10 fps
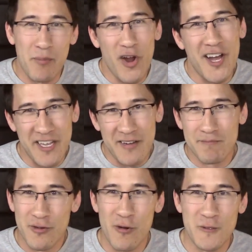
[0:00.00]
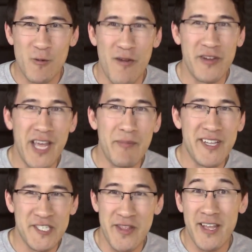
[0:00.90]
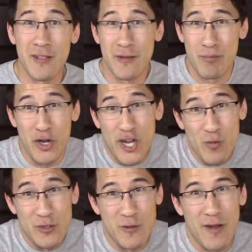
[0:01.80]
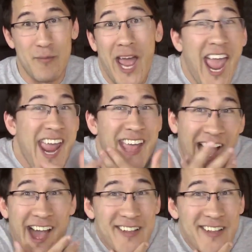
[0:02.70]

I'm probably gonna grow scruff again because I think it looked pretty good with scruff, but hey,